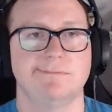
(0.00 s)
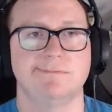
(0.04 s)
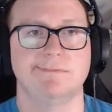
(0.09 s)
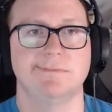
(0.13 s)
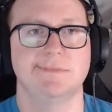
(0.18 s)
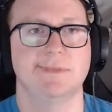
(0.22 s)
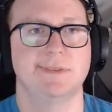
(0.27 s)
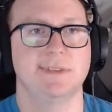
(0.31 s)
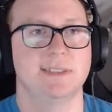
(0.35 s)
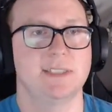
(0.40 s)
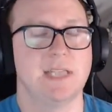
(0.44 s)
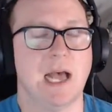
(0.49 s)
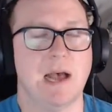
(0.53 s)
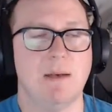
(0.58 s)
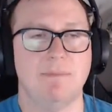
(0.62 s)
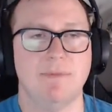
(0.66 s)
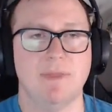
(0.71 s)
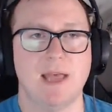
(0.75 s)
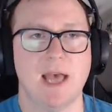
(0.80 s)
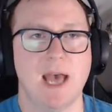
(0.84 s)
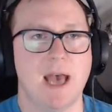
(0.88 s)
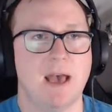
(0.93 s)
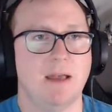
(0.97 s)

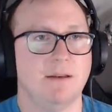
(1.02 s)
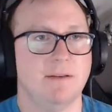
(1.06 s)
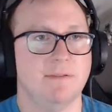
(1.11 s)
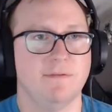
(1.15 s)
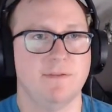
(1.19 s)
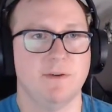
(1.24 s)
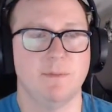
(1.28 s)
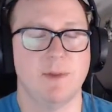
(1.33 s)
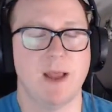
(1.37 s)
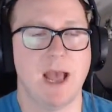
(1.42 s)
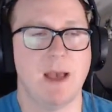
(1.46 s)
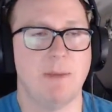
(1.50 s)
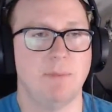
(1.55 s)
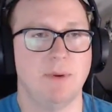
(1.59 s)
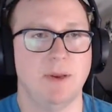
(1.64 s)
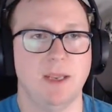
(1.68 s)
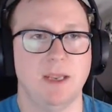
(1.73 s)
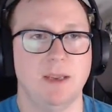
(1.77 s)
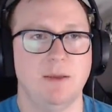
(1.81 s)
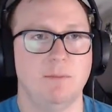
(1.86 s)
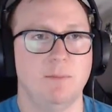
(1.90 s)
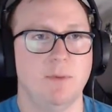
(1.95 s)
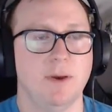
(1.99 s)
stop that from
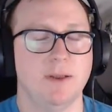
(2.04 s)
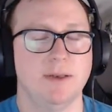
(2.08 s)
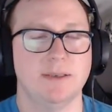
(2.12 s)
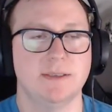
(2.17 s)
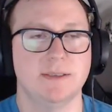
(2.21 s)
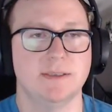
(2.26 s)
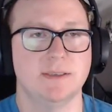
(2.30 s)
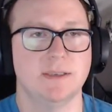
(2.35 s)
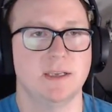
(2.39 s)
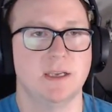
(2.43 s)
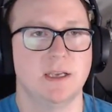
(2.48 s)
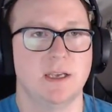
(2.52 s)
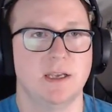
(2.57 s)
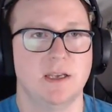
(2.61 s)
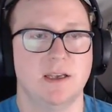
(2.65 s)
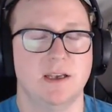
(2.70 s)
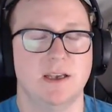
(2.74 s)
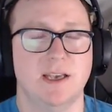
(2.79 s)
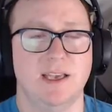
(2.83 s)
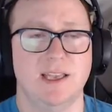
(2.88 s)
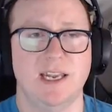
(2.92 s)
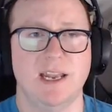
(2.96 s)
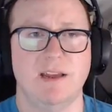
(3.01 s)
happening, but
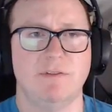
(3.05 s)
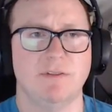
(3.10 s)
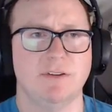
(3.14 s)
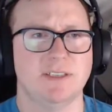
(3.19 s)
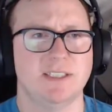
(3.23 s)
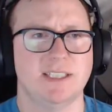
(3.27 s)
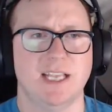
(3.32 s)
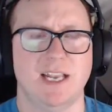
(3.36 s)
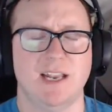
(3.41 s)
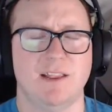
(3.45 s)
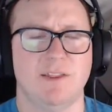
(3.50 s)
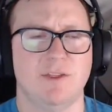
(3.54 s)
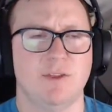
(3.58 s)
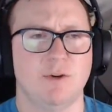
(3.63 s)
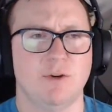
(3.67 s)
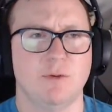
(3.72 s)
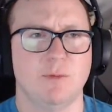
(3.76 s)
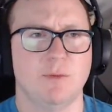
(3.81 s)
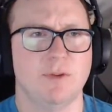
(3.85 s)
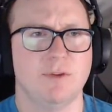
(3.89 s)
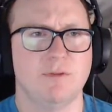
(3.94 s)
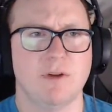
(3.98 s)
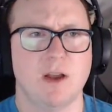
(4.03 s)
it never said it
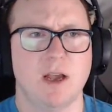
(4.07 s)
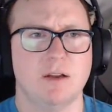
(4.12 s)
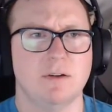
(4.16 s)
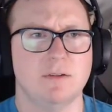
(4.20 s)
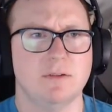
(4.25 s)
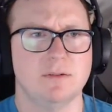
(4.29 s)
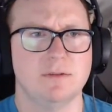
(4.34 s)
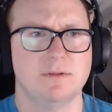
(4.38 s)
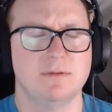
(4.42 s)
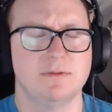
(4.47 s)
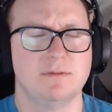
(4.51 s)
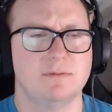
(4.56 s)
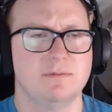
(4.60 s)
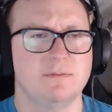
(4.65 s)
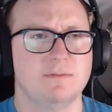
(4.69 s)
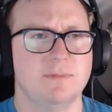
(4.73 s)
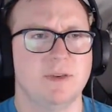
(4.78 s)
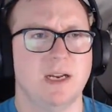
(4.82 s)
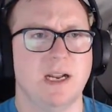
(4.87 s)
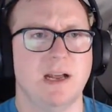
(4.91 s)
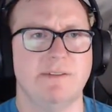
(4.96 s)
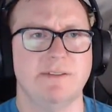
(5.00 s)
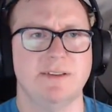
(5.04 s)
thermal throttled,
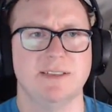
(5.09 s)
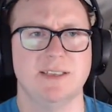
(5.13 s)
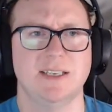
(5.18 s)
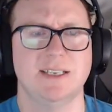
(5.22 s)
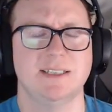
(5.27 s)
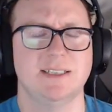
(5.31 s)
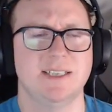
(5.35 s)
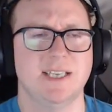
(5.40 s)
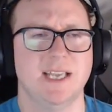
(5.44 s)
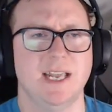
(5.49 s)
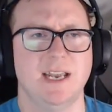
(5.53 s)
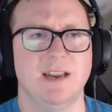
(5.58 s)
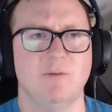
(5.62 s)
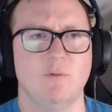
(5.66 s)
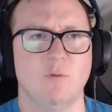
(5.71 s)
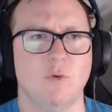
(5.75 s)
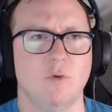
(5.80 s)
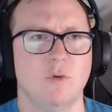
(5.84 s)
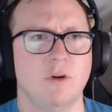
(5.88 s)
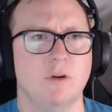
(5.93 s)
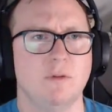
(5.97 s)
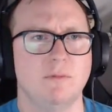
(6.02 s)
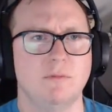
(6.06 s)
but obviously it's getting
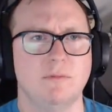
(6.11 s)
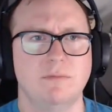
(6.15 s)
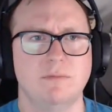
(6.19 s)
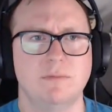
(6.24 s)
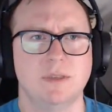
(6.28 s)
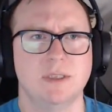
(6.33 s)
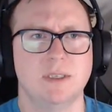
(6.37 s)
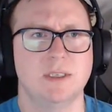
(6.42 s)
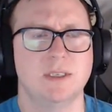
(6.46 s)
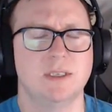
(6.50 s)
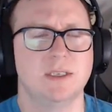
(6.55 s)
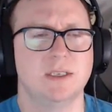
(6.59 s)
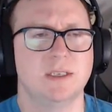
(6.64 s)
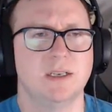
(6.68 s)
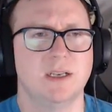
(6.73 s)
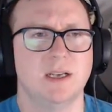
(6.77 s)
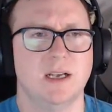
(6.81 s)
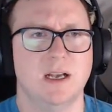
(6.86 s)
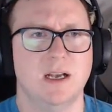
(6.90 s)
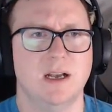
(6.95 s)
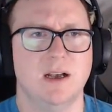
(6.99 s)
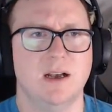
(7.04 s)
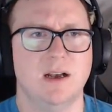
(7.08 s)
warm.
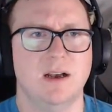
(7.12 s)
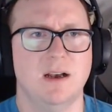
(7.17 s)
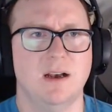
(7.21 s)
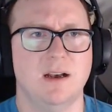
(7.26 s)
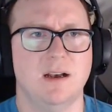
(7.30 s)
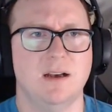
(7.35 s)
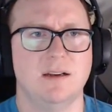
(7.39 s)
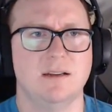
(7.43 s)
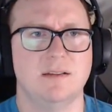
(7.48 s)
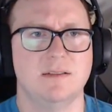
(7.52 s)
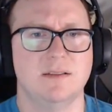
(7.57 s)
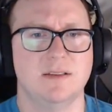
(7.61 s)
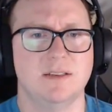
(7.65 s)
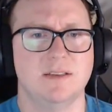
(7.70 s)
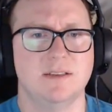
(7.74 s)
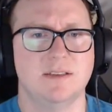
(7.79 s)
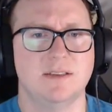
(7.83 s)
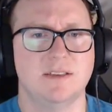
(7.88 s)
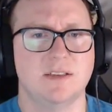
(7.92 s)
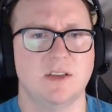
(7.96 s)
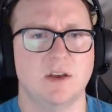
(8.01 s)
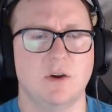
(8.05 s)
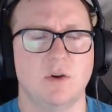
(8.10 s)
And
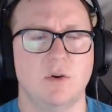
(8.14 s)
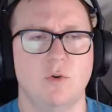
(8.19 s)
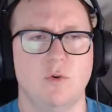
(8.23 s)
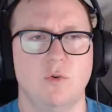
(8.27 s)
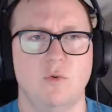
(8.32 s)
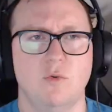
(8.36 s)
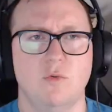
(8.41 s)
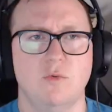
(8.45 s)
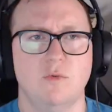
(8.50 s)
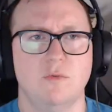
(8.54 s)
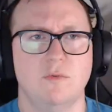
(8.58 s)
so